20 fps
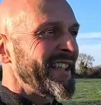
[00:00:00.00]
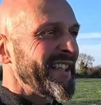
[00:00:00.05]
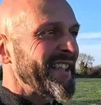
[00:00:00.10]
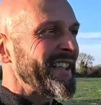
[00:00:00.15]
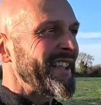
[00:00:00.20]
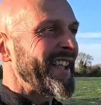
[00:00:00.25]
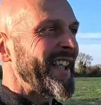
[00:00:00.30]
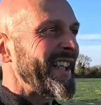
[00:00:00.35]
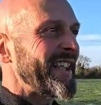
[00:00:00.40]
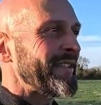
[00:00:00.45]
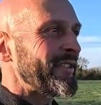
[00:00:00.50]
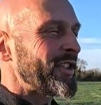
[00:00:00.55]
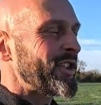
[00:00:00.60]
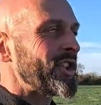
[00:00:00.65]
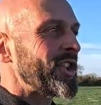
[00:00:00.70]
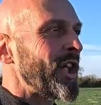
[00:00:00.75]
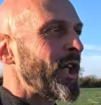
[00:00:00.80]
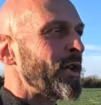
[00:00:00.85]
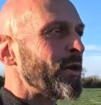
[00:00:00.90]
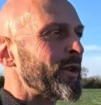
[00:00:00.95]
yesterday it was
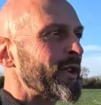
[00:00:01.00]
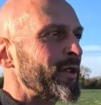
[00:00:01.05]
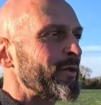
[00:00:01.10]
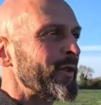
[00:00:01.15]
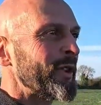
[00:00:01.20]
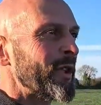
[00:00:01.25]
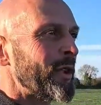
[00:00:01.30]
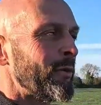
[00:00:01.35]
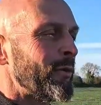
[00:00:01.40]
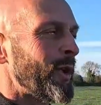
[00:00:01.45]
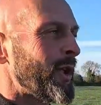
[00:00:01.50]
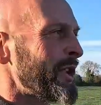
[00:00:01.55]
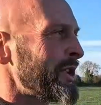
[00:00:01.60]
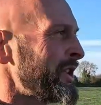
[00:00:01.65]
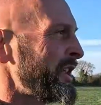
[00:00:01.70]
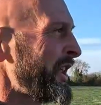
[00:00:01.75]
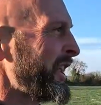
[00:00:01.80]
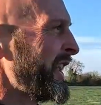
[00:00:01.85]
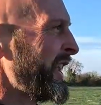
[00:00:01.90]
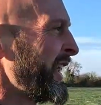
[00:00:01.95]
snowing where I
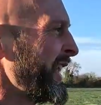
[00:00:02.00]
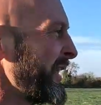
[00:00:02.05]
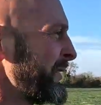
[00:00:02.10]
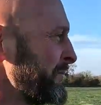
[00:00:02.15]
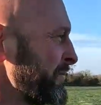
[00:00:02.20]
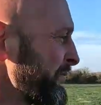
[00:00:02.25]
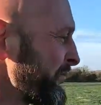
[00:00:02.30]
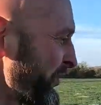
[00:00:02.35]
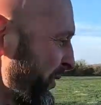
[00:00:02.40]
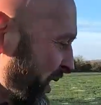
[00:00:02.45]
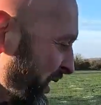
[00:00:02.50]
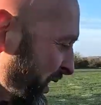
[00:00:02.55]
was. Um,